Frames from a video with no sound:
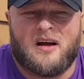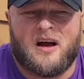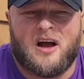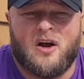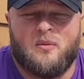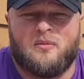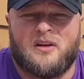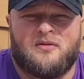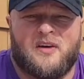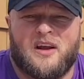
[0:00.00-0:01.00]
I hope
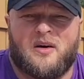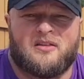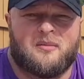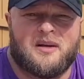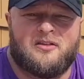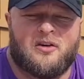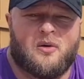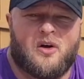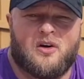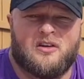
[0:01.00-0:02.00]
this video hasn't been too
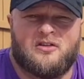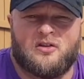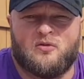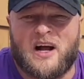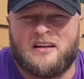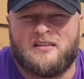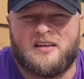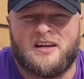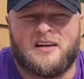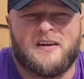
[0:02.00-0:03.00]
long and too ranty,